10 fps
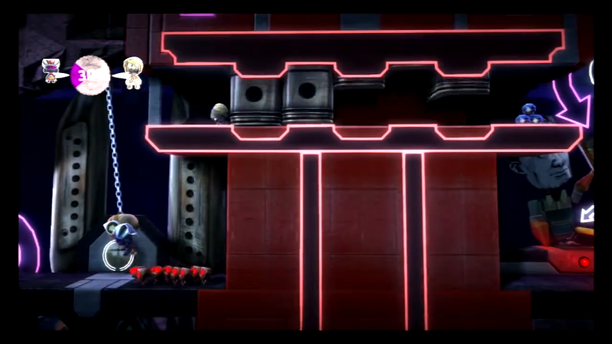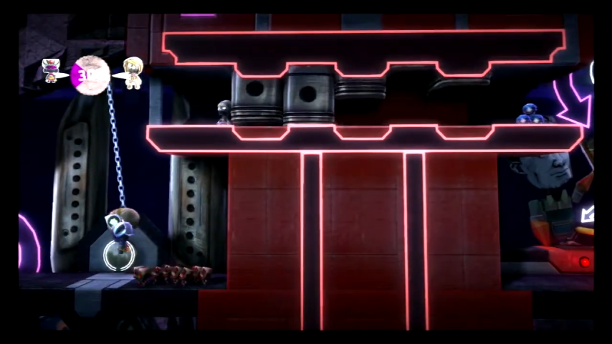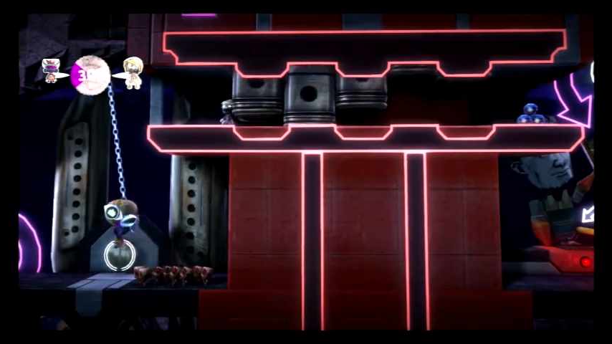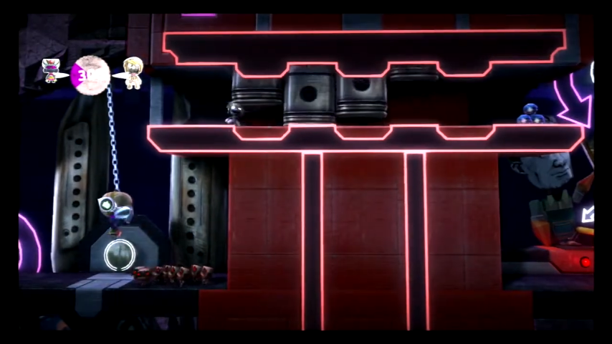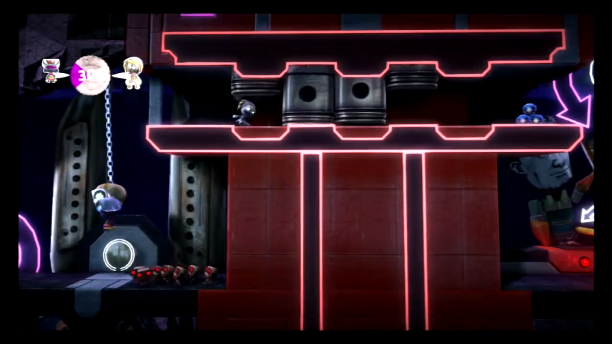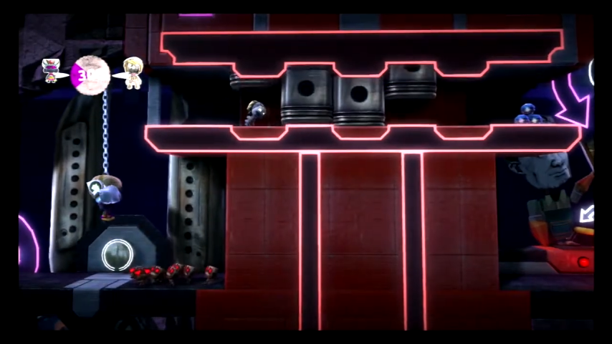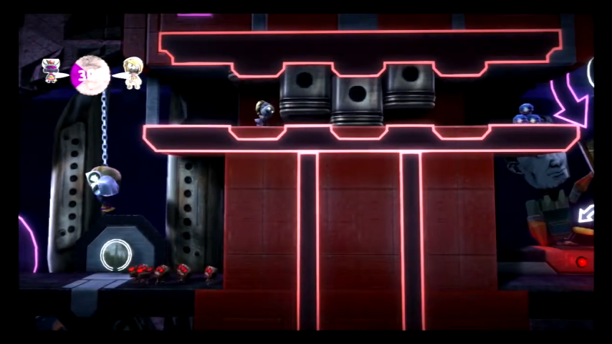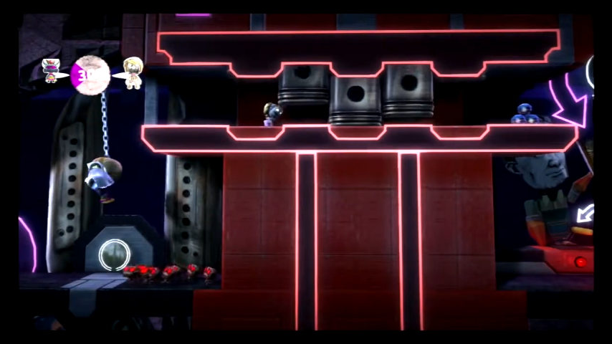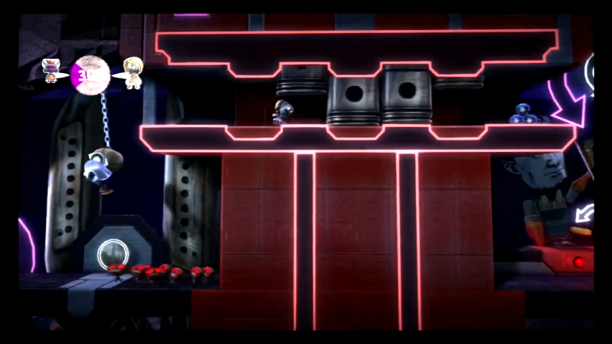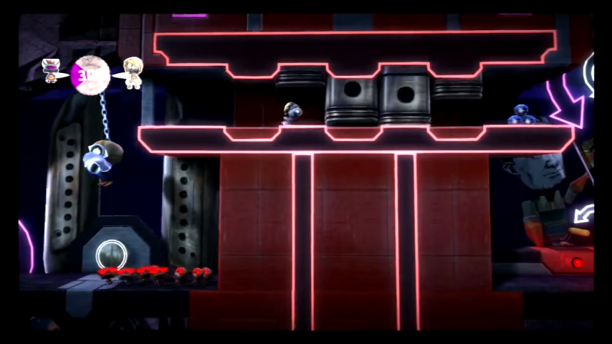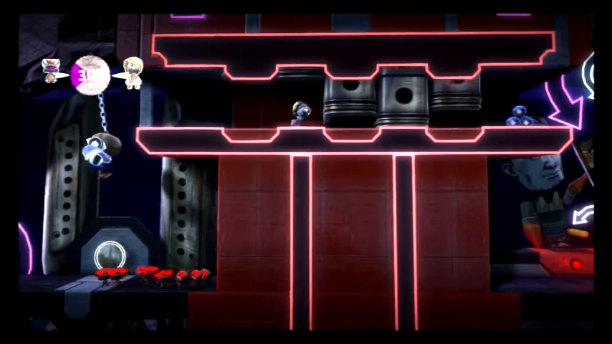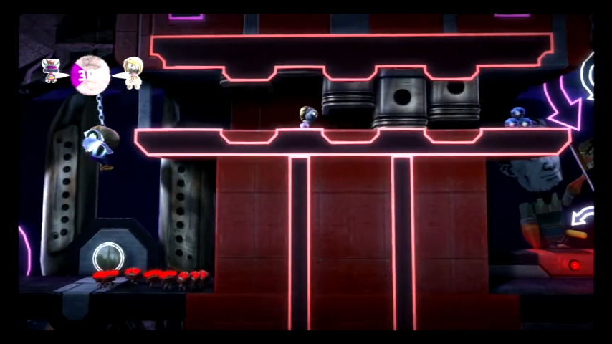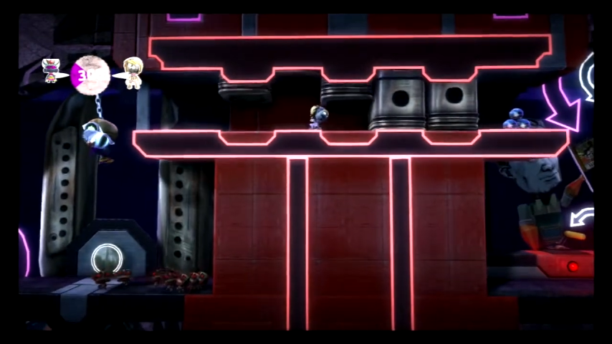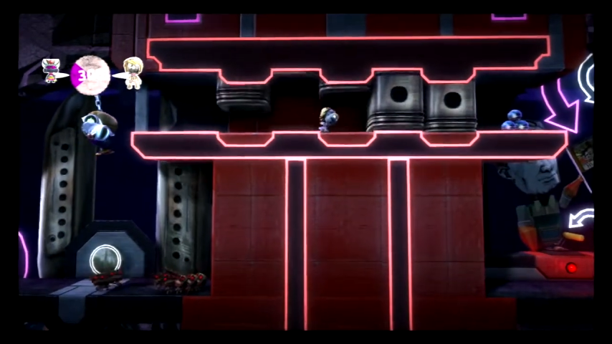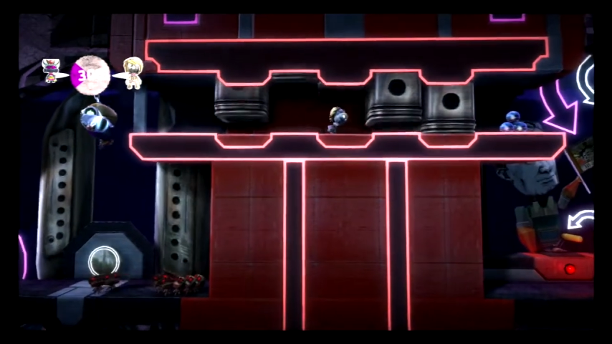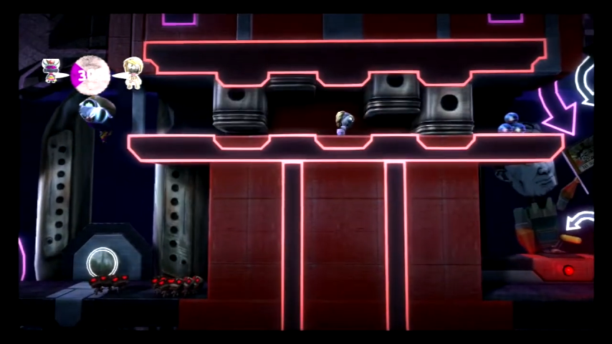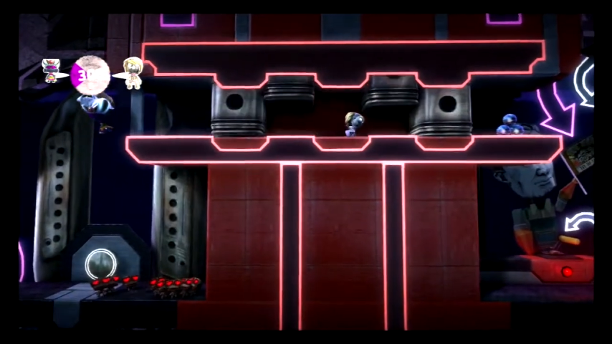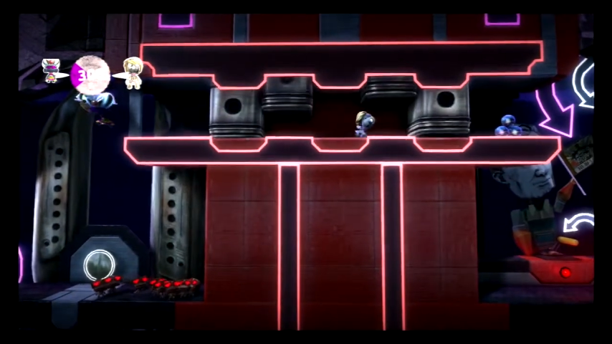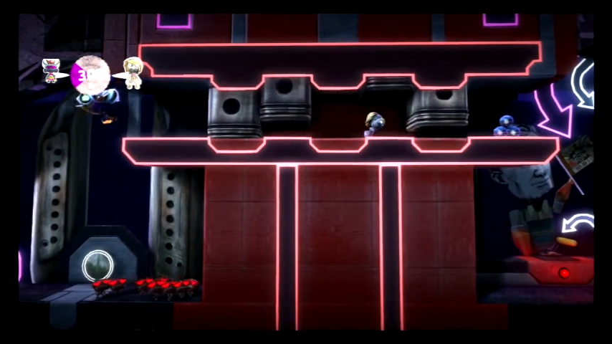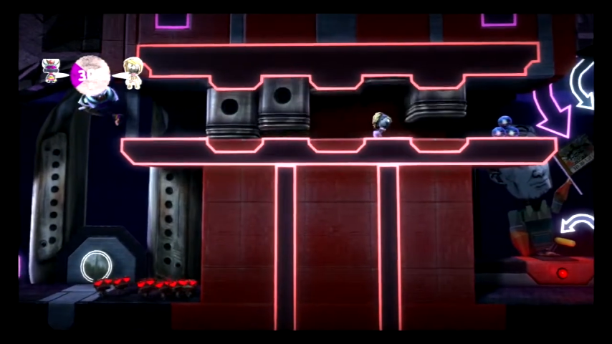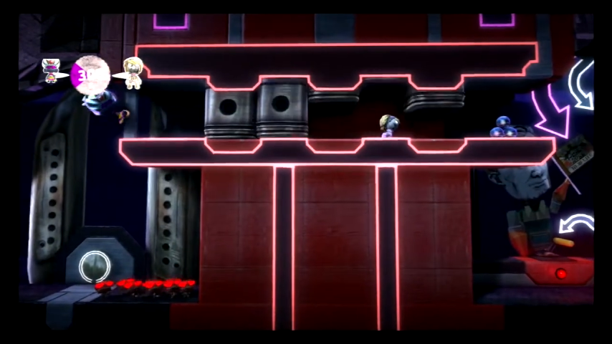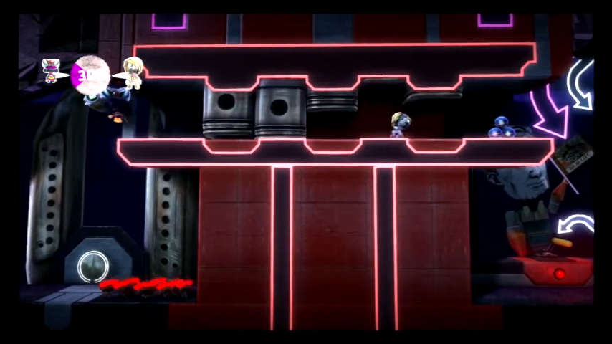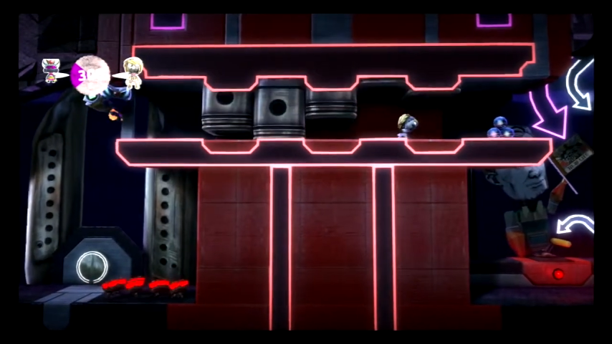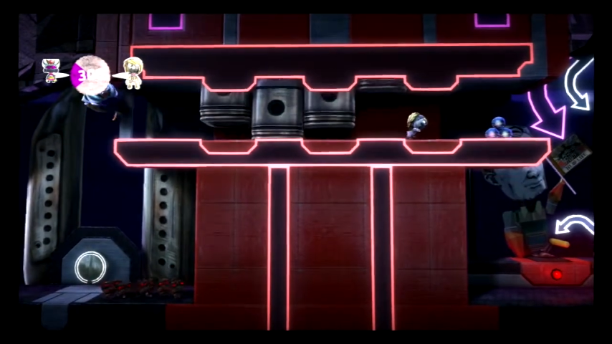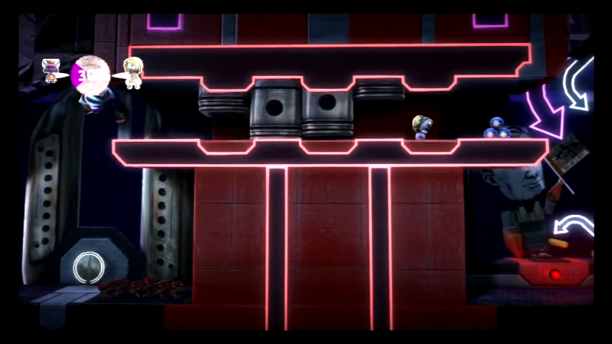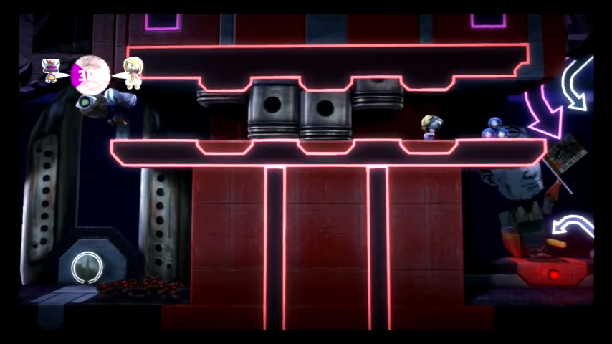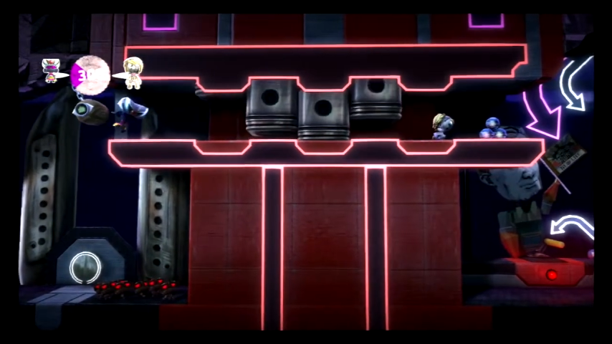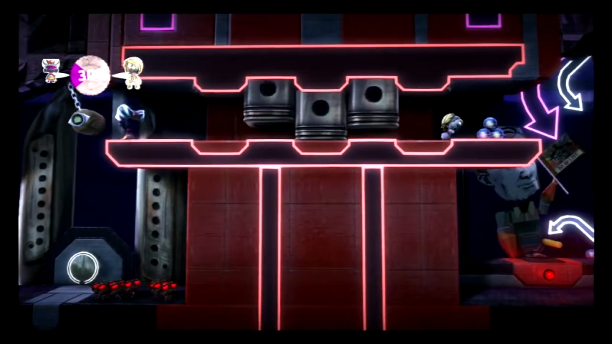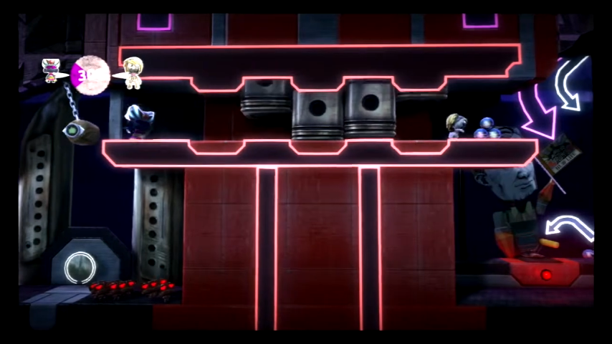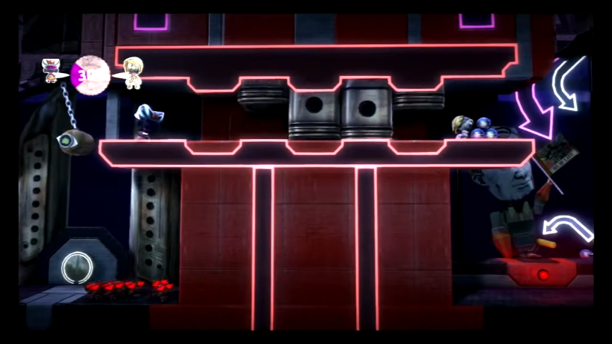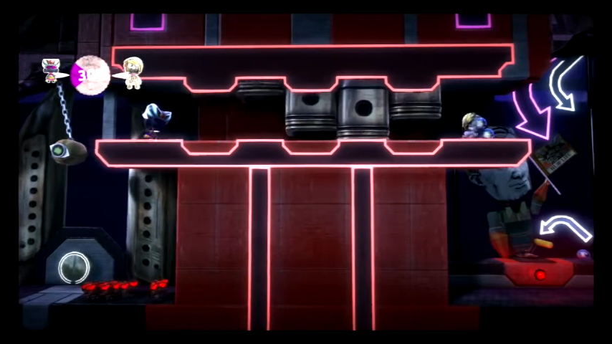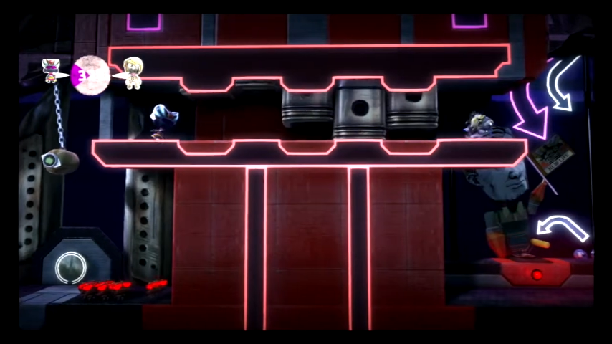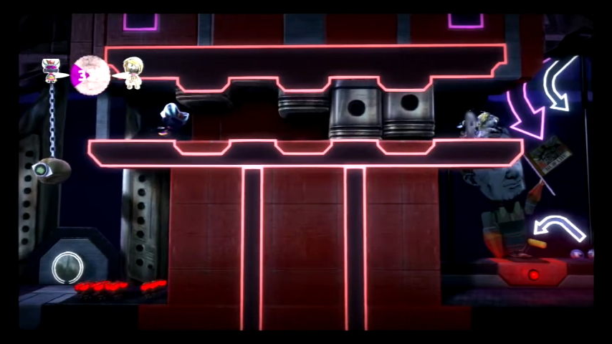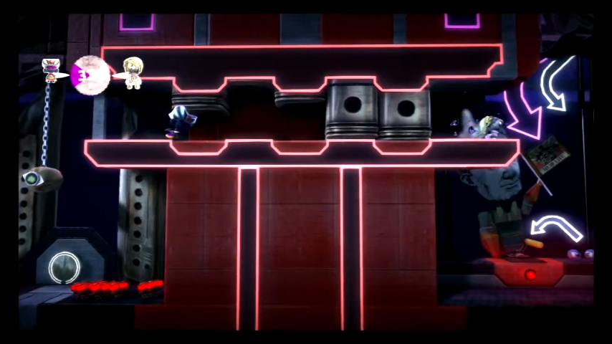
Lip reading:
[unreadable: no face in view]